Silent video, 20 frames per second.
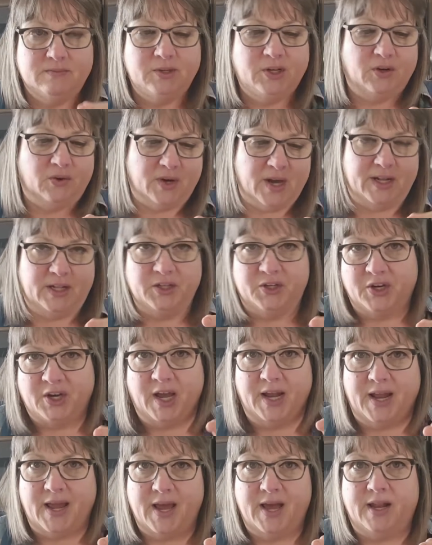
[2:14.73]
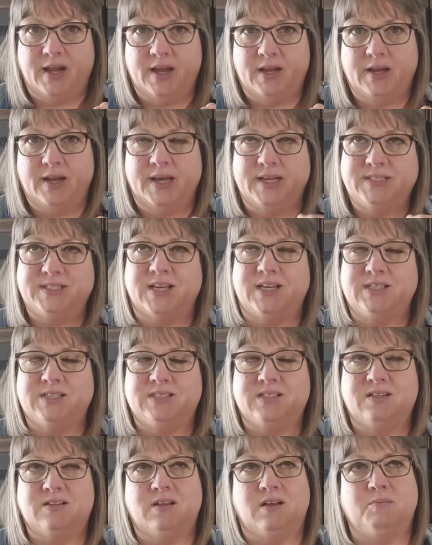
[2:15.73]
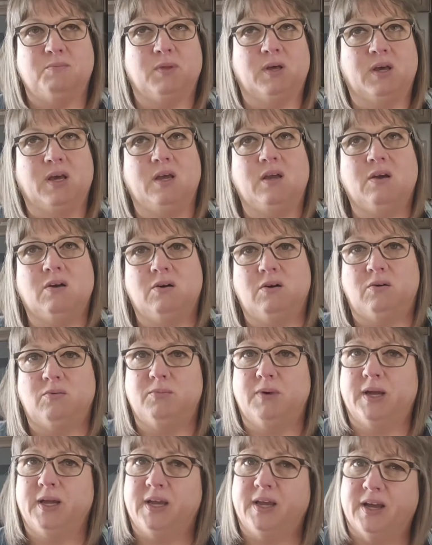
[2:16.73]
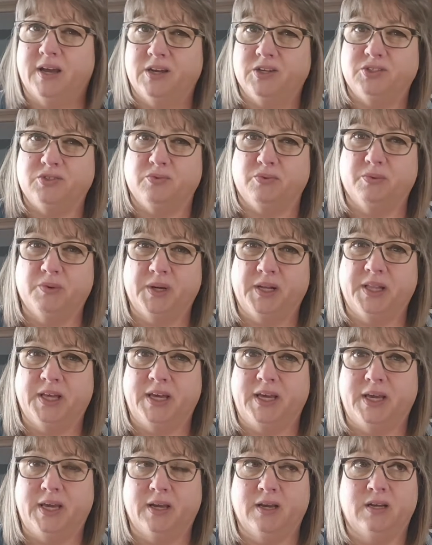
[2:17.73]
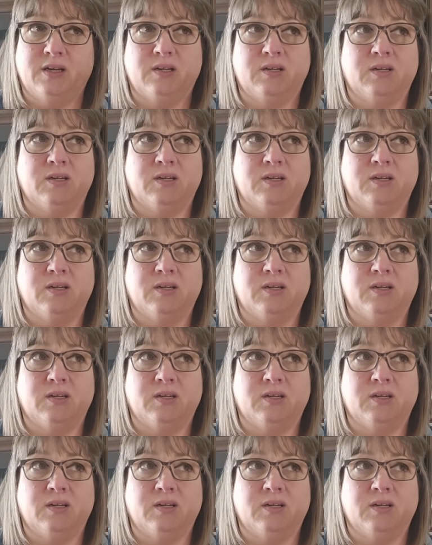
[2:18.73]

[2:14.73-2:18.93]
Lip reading: kind of looking at it and I taste it and I'm like, oh my gosh, really?